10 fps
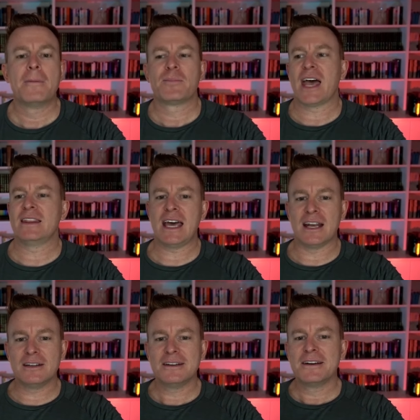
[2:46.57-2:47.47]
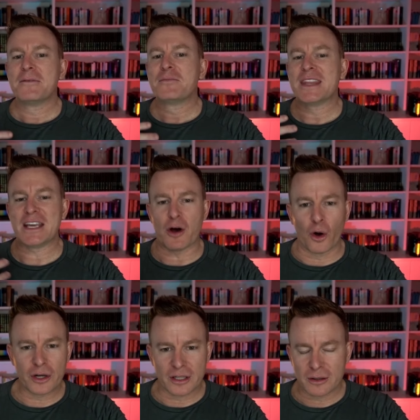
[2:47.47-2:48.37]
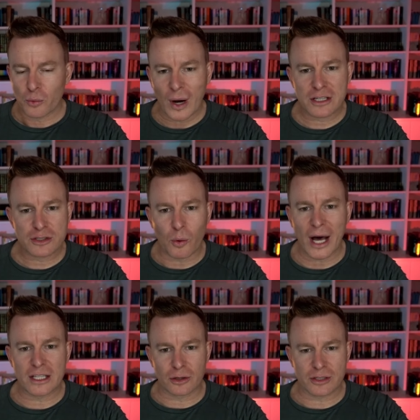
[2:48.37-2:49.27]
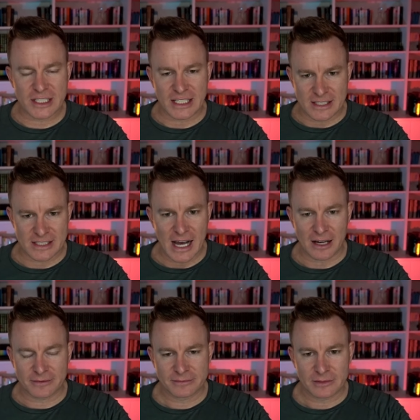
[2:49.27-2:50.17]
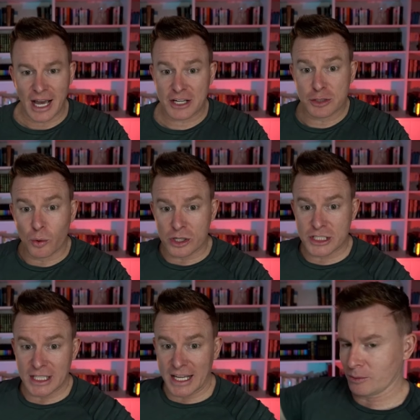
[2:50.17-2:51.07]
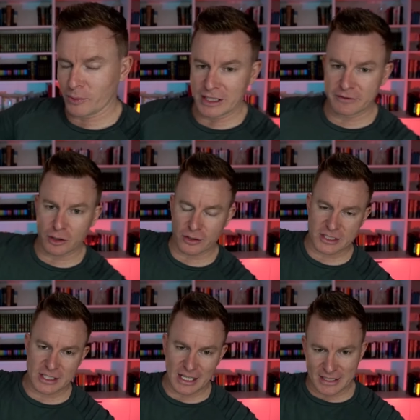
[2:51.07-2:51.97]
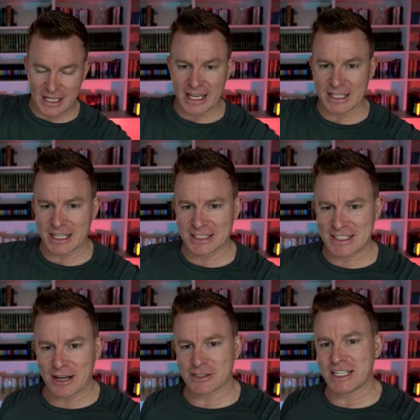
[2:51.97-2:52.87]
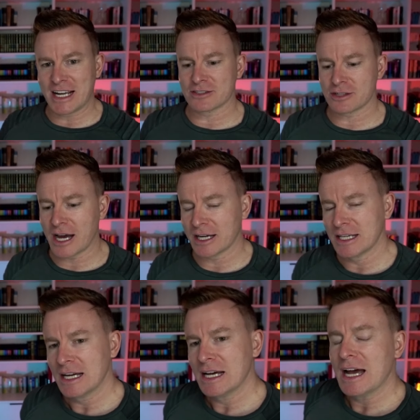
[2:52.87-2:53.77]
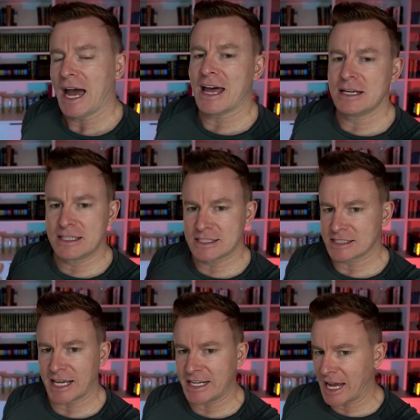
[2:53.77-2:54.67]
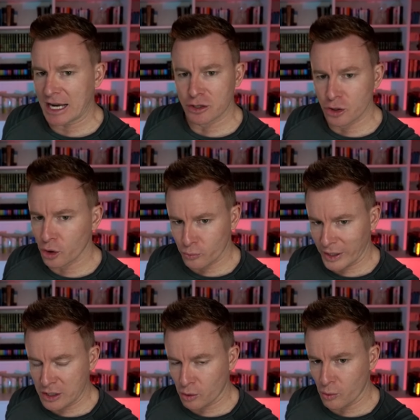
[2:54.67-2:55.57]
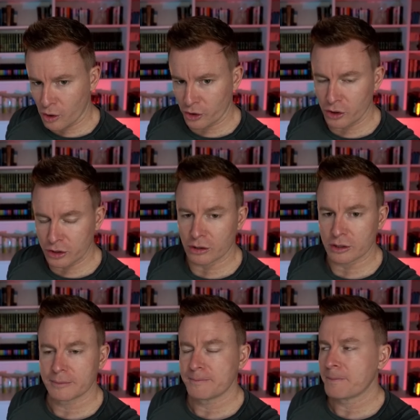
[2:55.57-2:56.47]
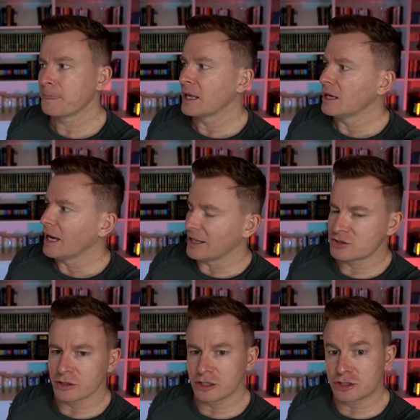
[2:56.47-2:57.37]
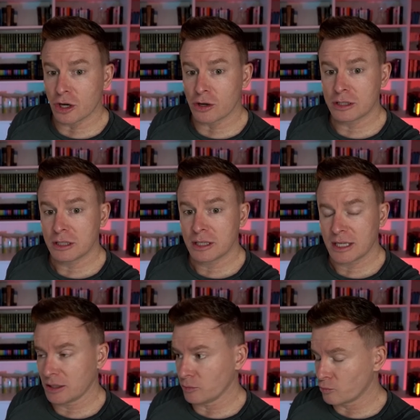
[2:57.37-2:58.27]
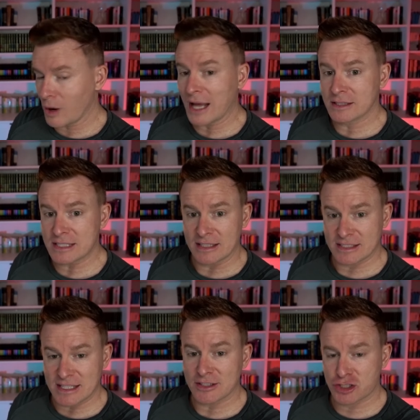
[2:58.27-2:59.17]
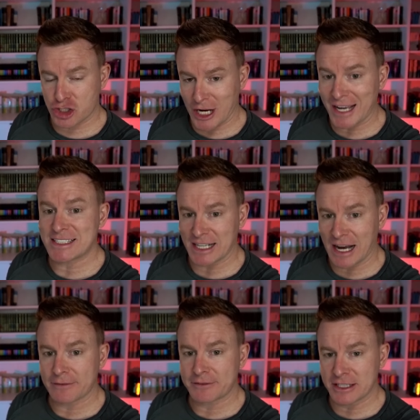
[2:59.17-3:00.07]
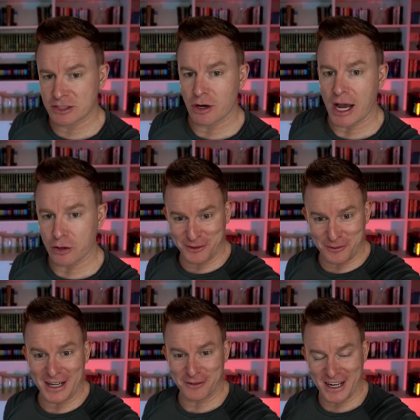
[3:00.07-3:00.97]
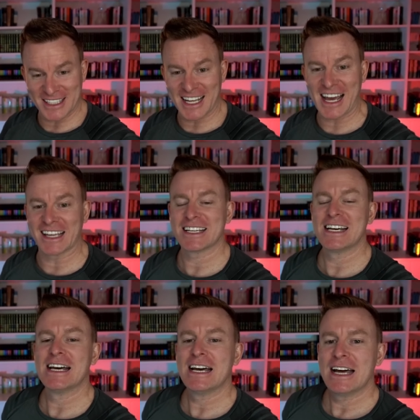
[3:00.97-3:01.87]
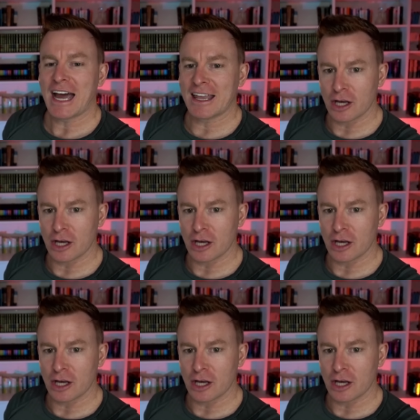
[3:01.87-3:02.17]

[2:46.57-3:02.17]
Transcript: And then the owner wonders why the dog skits out. I actually watched the lady. We live across the lake and today I was sitting outside and this lady had no recall on her dog. And so the dog runs and starts chasing after this guy who's running around the lake and the